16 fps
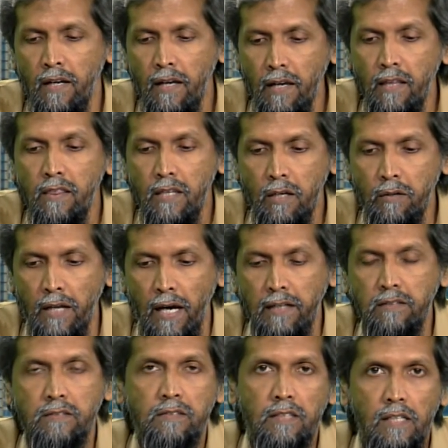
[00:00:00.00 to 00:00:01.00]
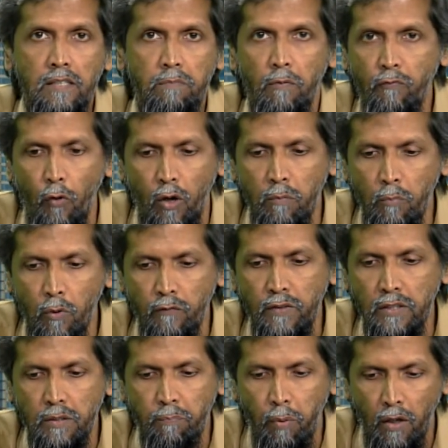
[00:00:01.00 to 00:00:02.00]
in the United States before he moved
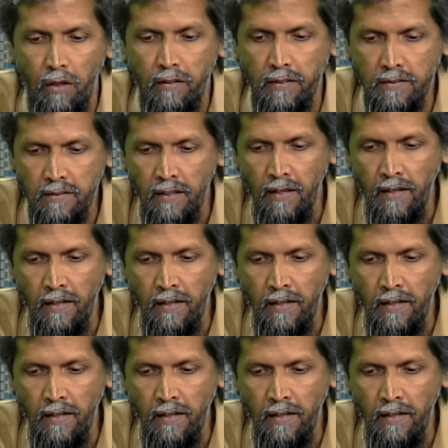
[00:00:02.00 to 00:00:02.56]
into politics.